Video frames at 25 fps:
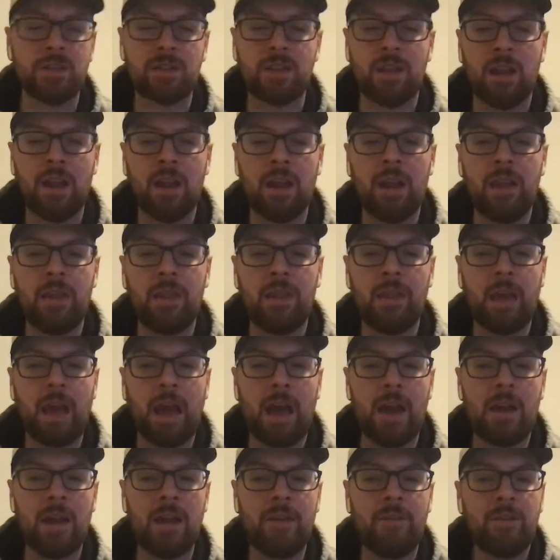Yeah, Justin,
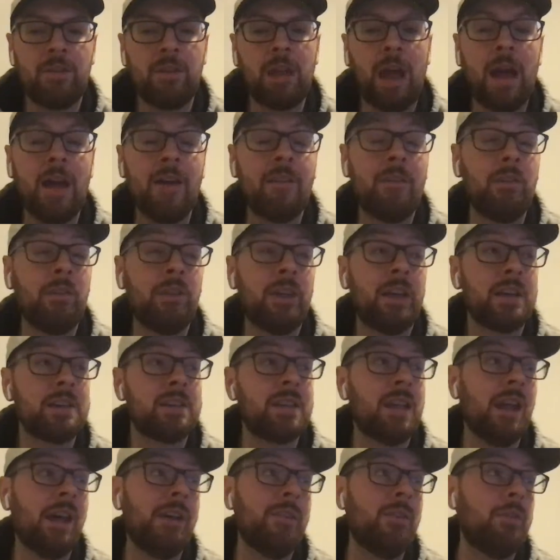I haven't
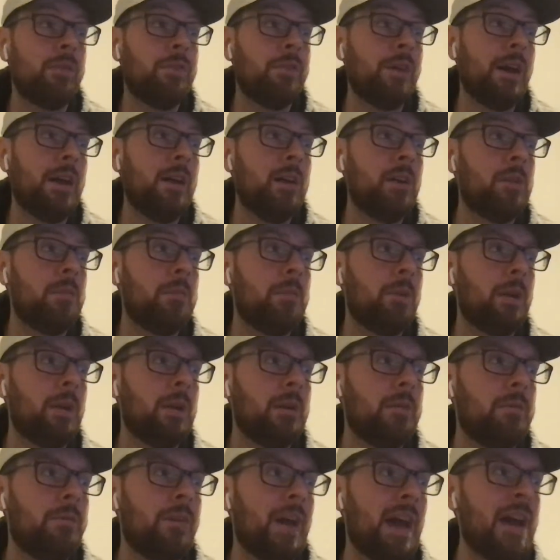like I said, I haven't
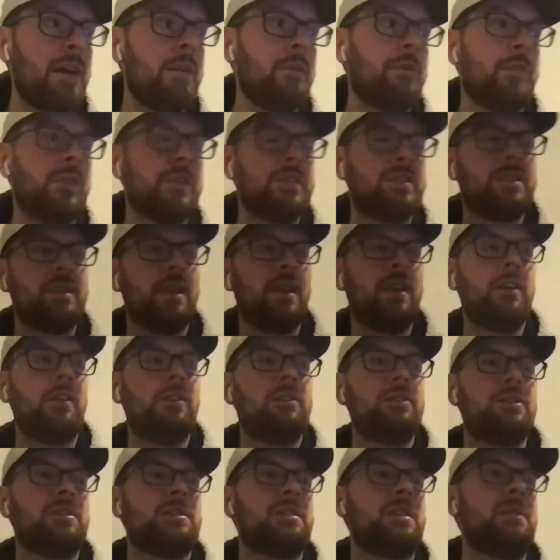followed, but that
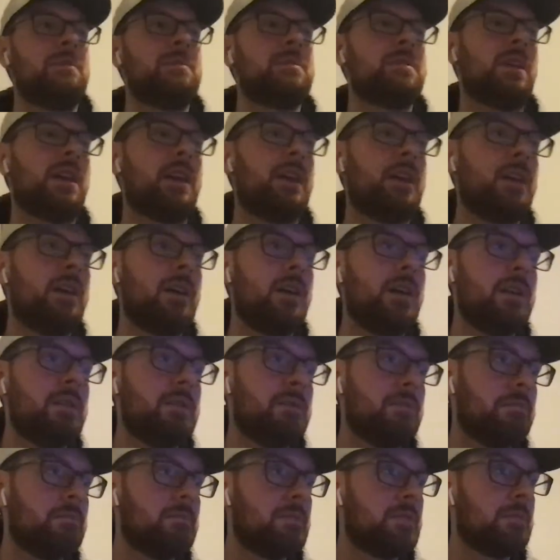Vassell just seems
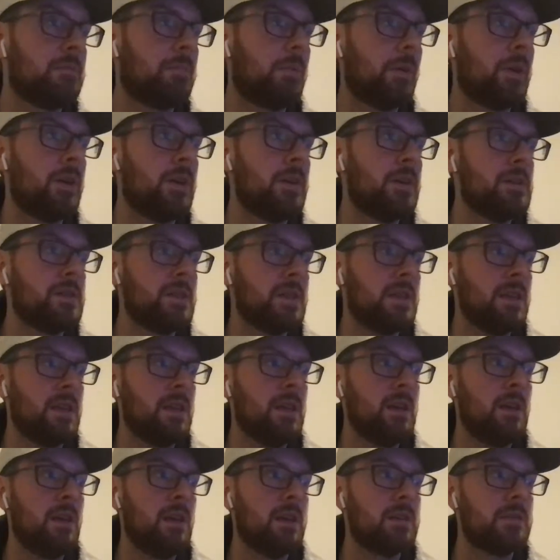like a
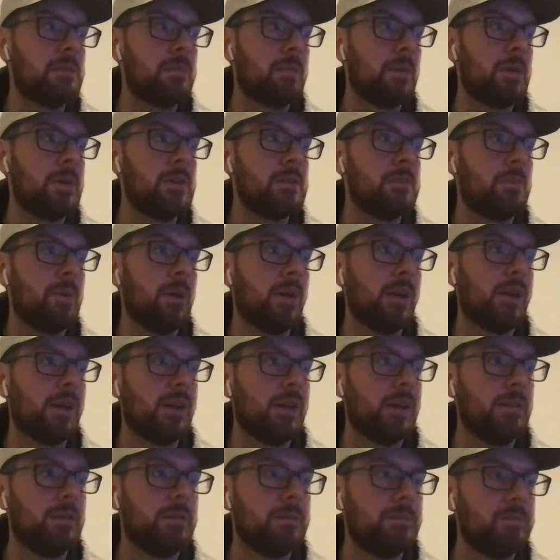Spurs
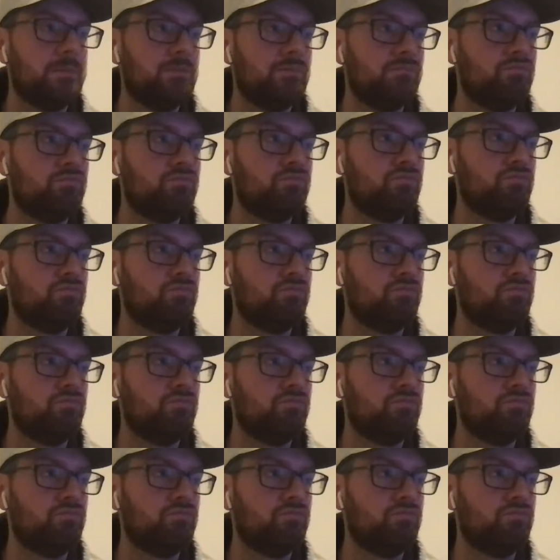pick.